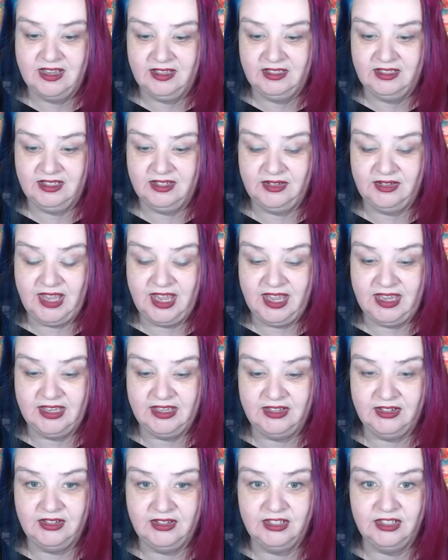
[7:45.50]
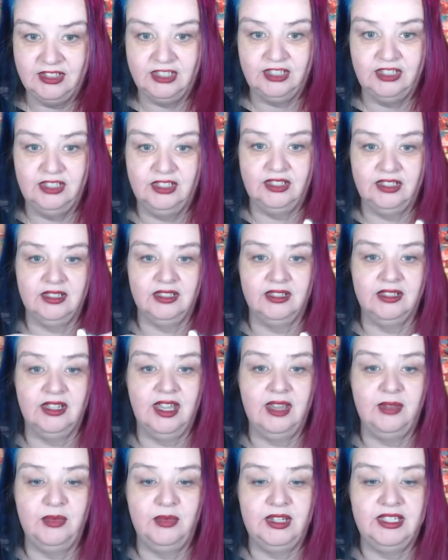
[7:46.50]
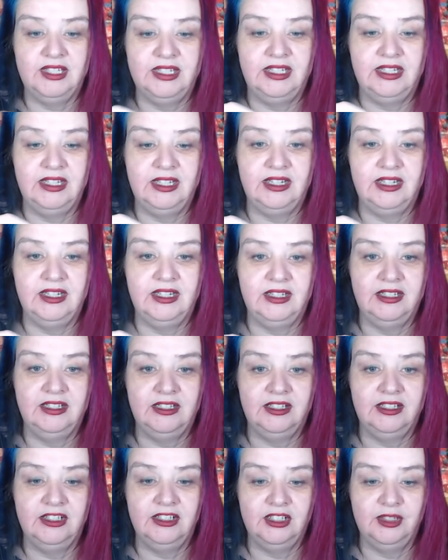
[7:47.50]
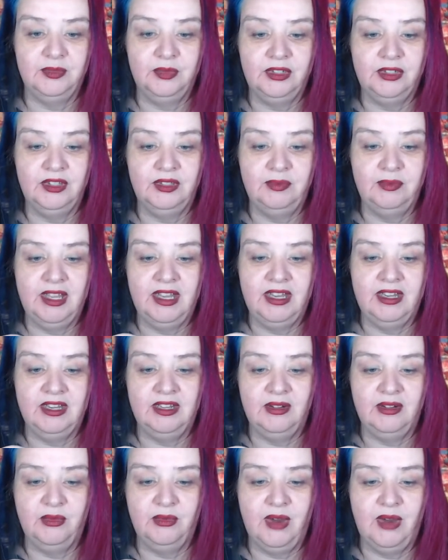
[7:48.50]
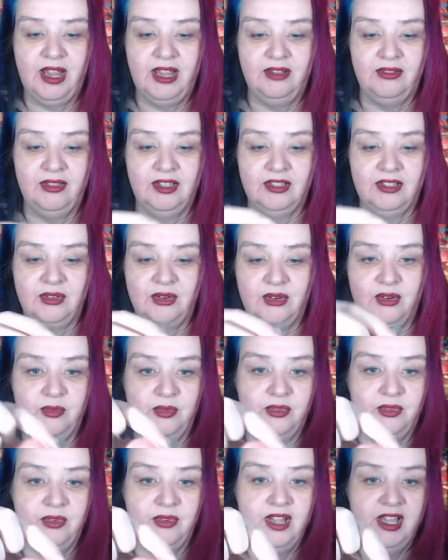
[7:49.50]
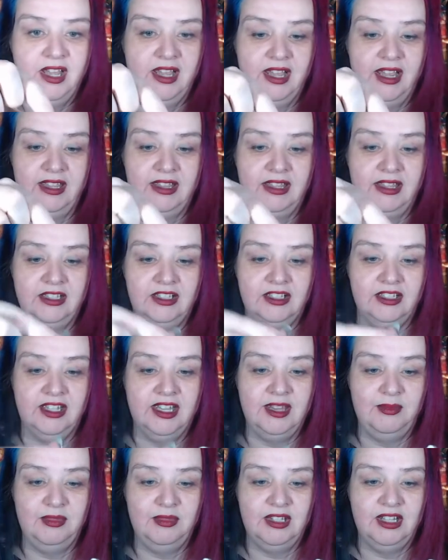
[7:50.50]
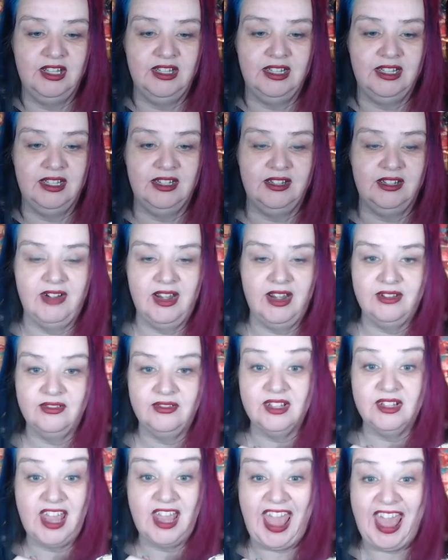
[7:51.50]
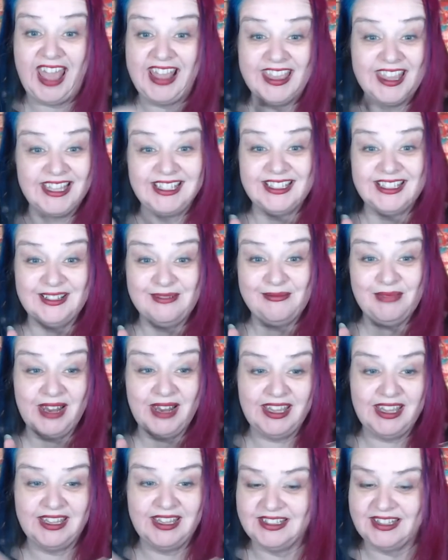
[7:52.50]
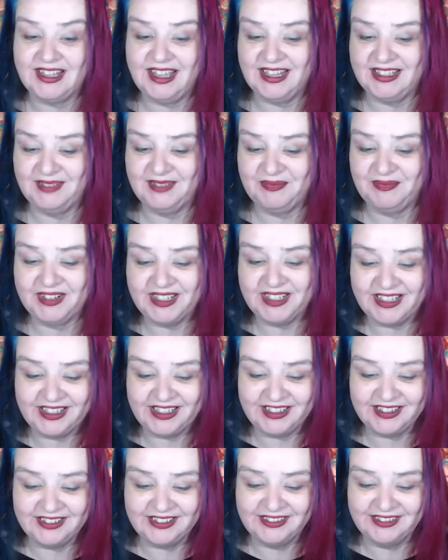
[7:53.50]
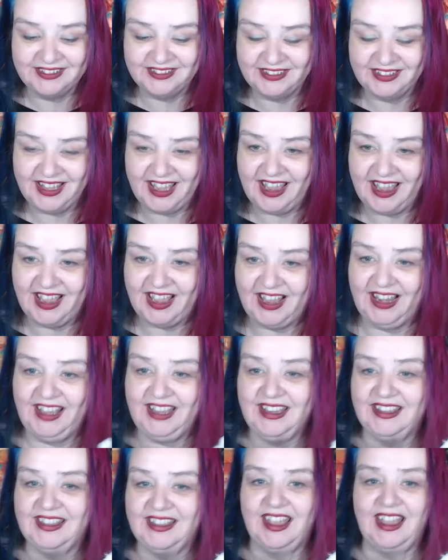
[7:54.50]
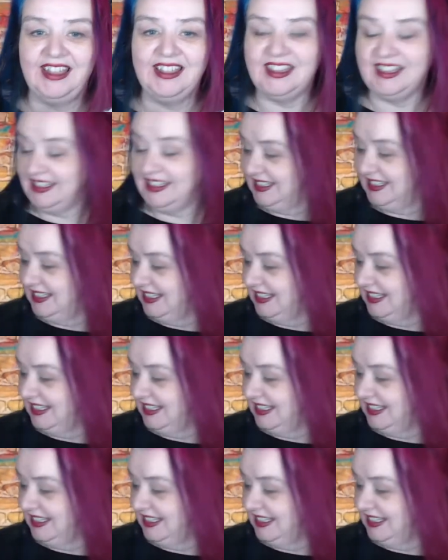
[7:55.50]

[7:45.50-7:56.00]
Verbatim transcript: so yeah, you can just, can we see here? You can just put the pin in. Wow, that's horrible. And then just keep turning it around and that's it in place. That's pretty cool. Yeah, I like that. That's,